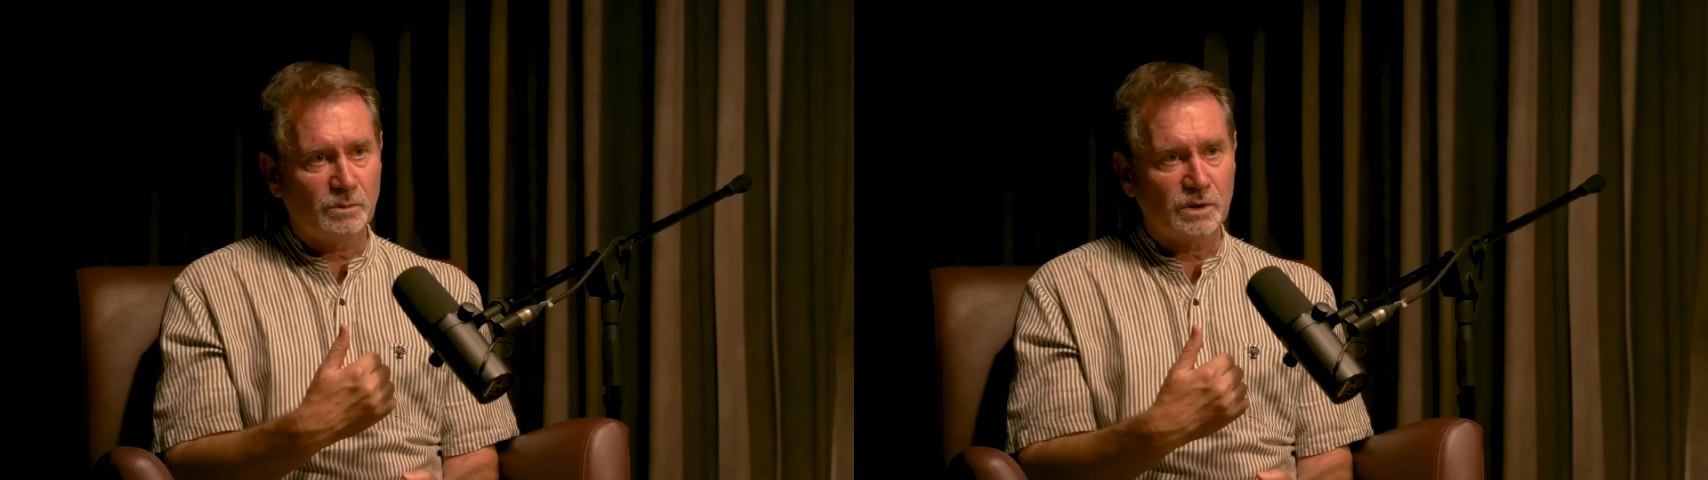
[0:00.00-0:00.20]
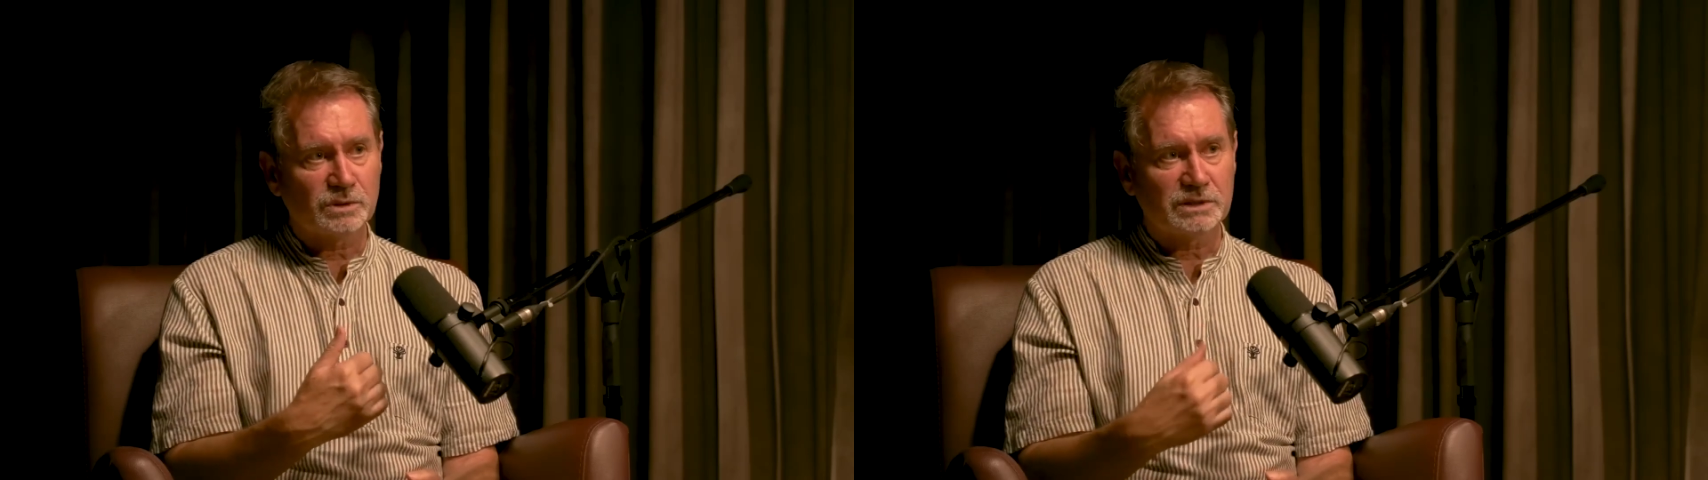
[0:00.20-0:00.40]

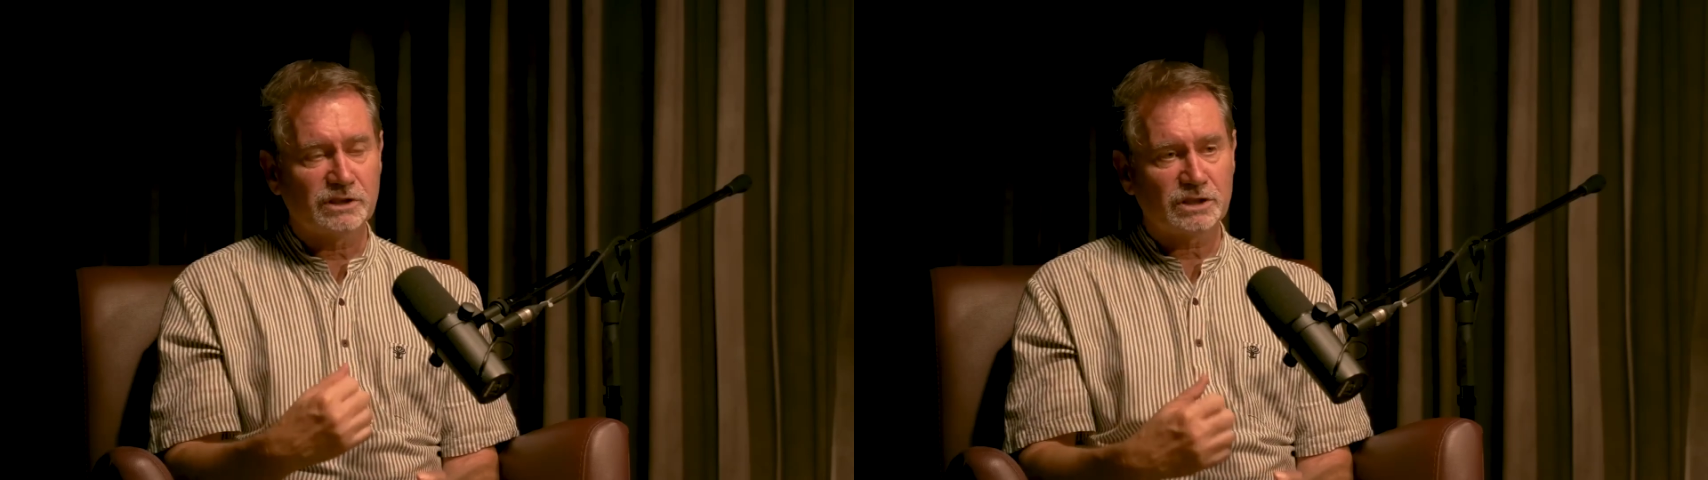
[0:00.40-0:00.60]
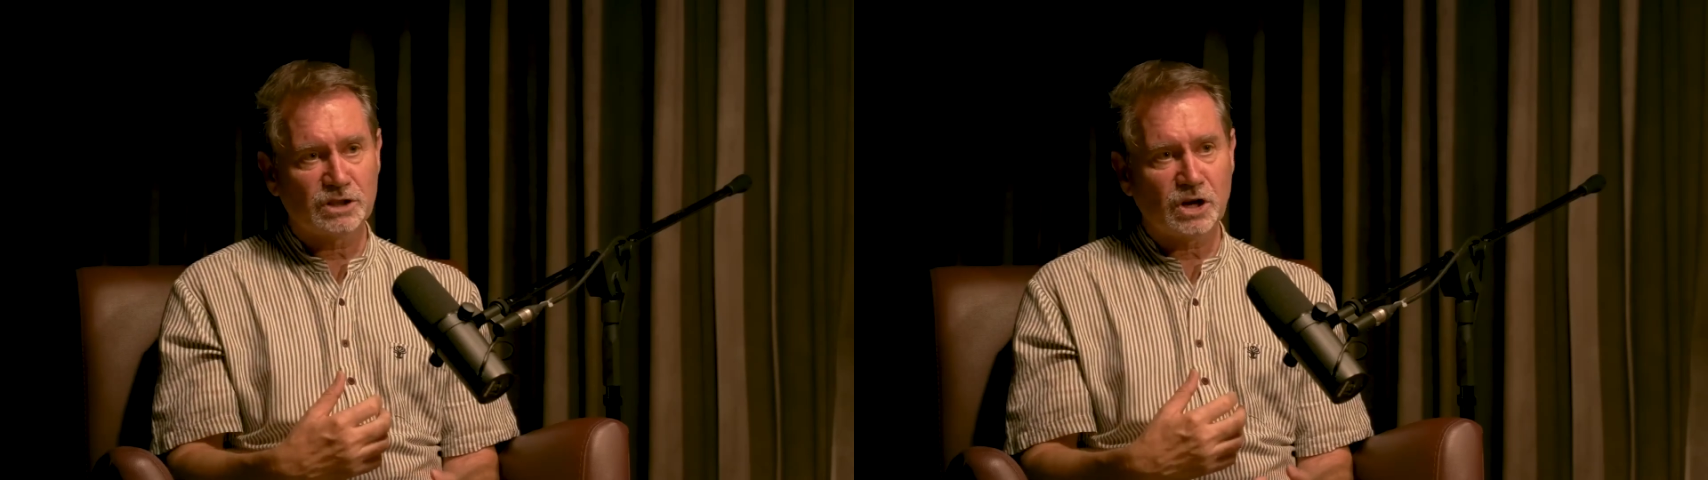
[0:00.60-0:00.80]
because if
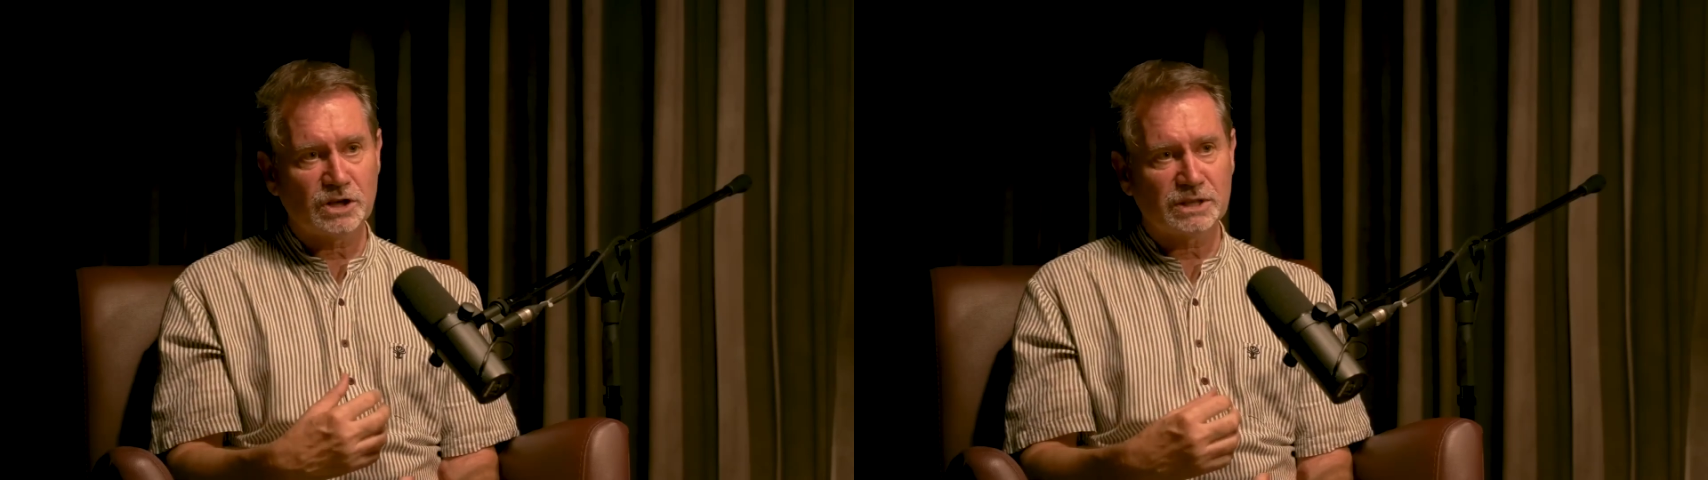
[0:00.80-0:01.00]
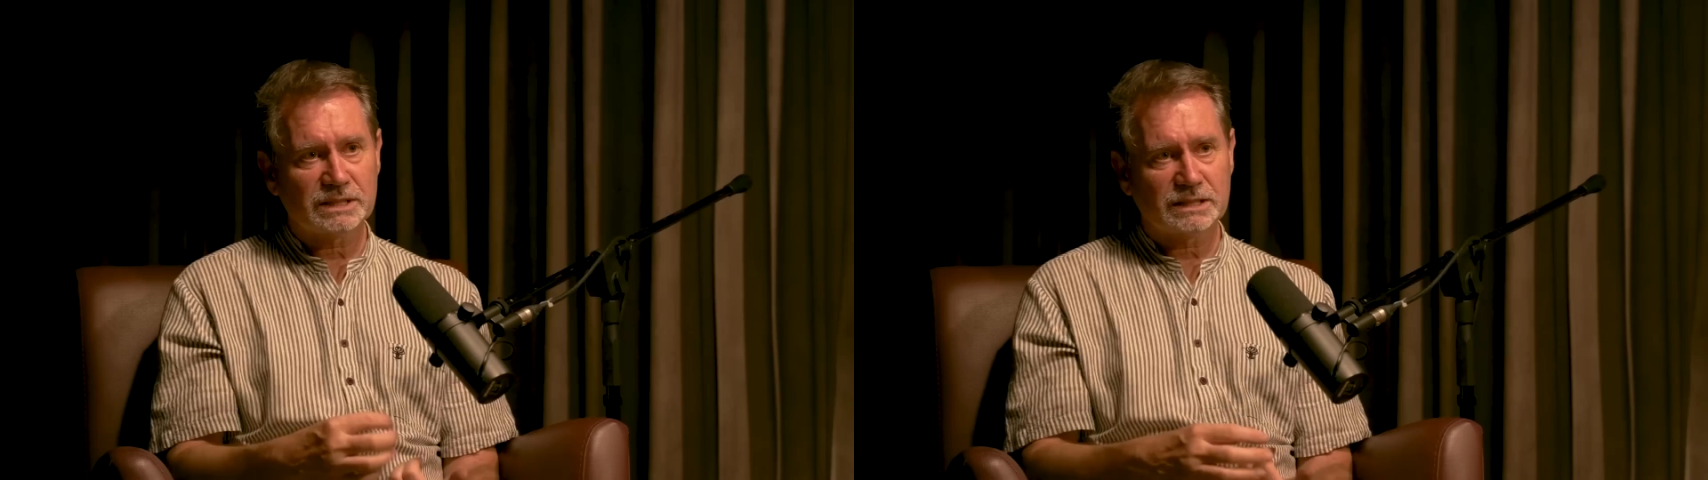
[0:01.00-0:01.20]
it's
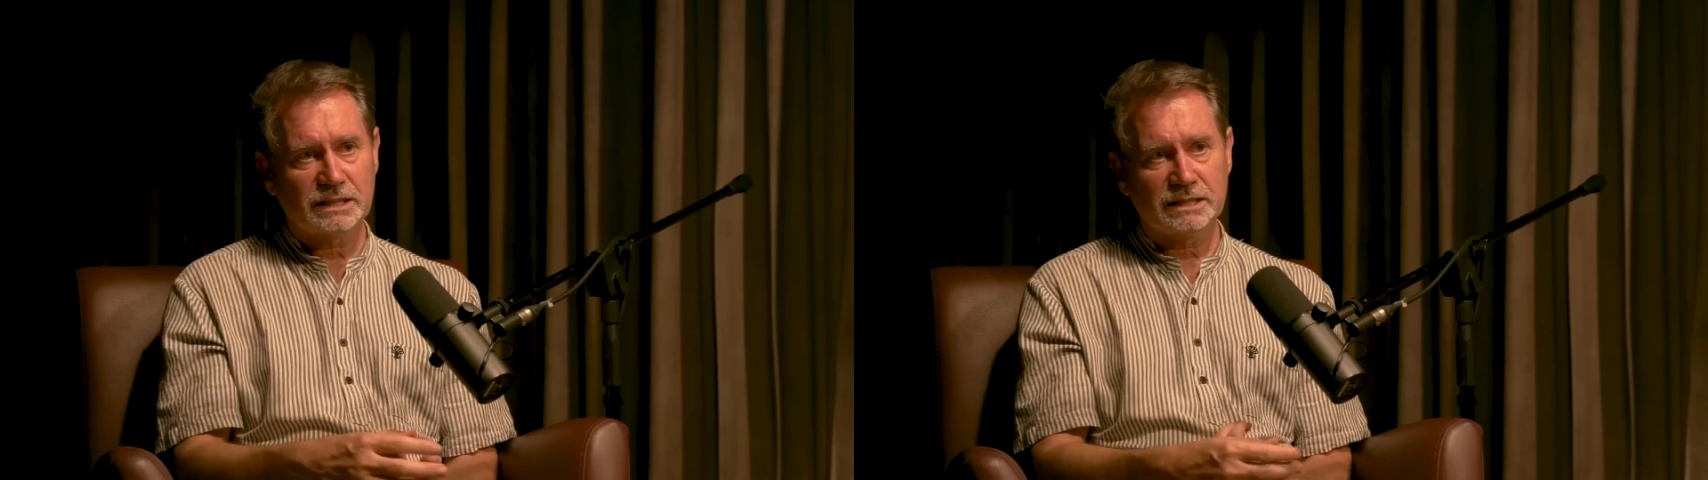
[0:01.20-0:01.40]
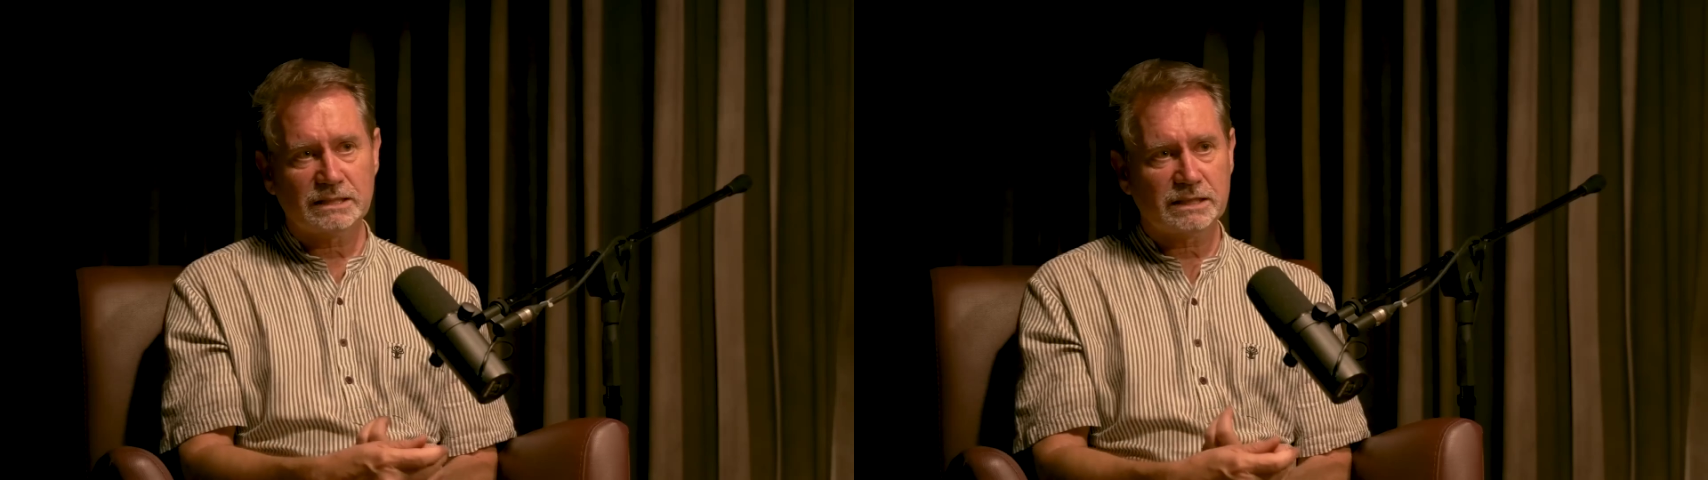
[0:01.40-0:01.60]
not,
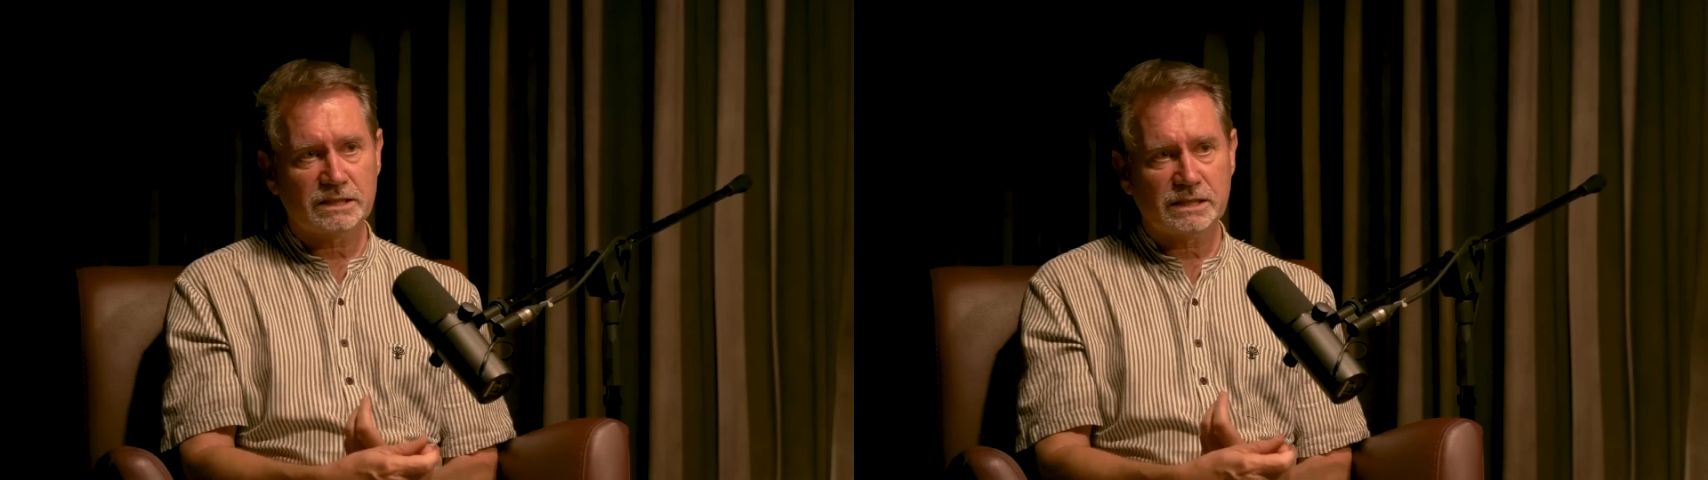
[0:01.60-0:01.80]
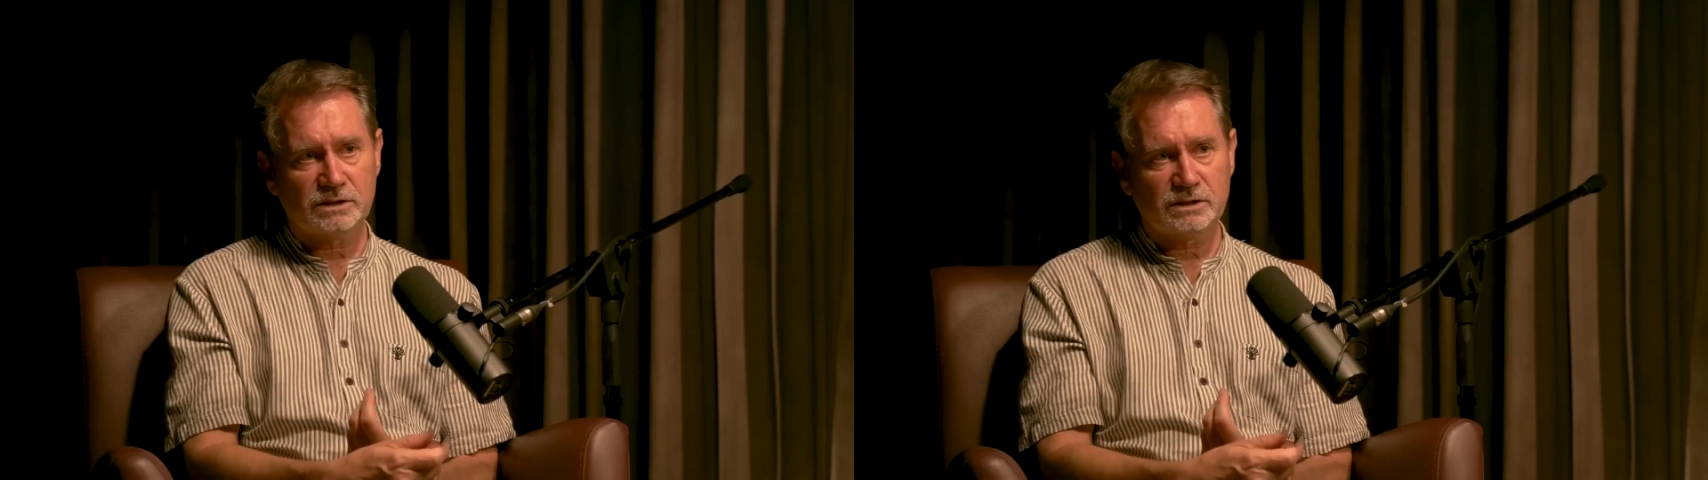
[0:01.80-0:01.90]
things such